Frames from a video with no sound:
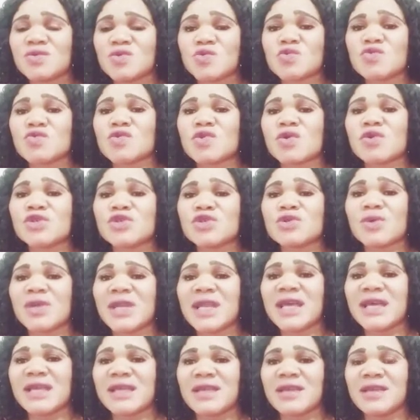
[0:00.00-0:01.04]
to touch your
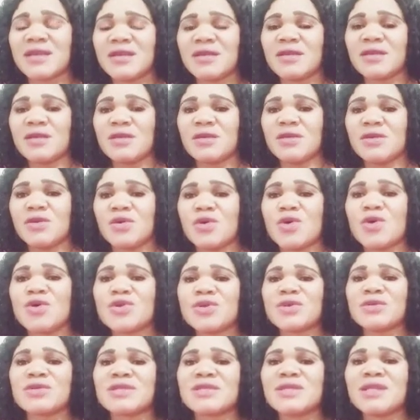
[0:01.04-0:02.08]
leg or
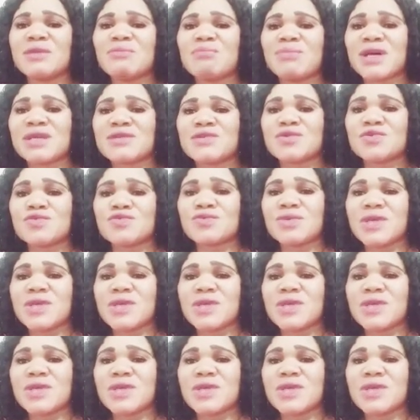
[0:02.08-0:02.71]
your slippers you